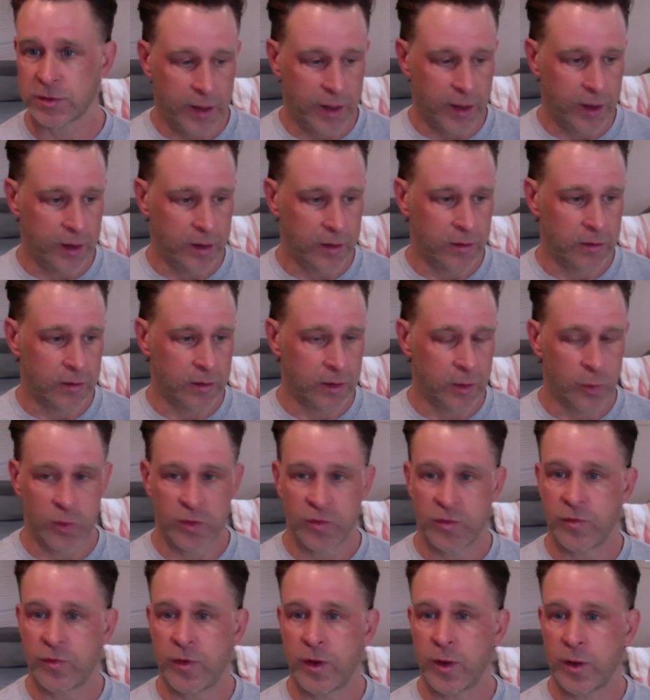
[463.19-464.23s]
and it
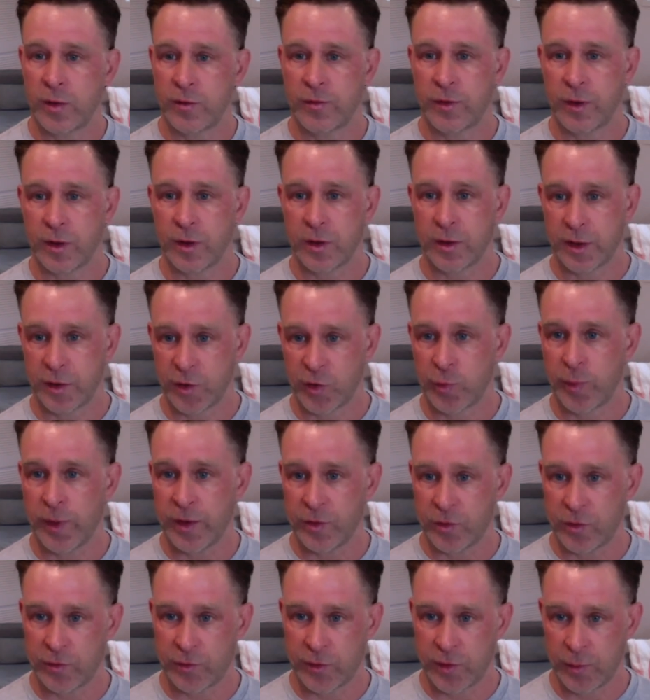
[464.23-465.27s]
was very, very
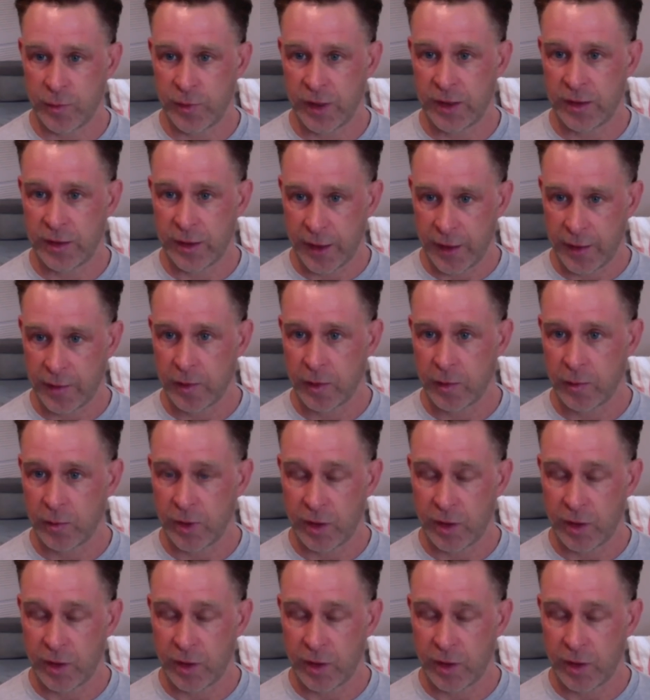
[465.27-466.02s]
expensive to maintain them.